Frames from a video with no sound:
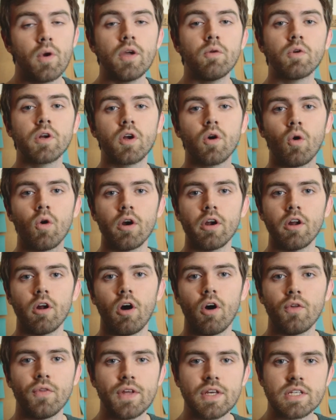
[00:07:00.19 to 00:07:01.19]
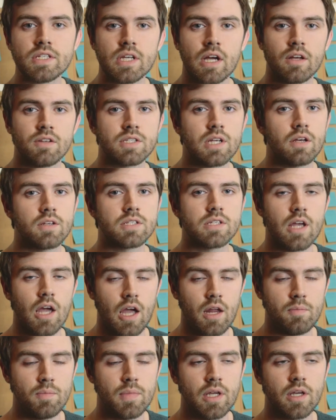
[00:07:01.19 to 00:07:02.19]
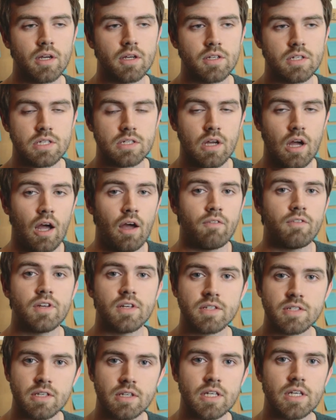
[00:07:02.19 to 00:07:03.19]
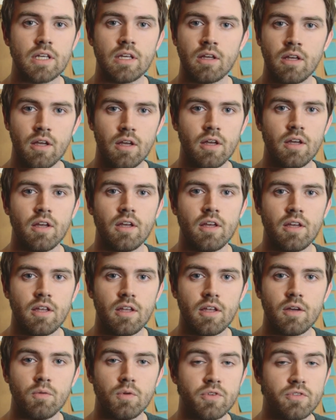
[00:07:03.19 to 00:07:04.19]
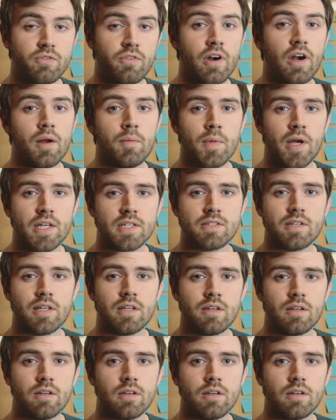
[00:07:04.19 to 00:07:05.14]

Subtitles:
we recorded all these sounds outside because obviously it was very messy.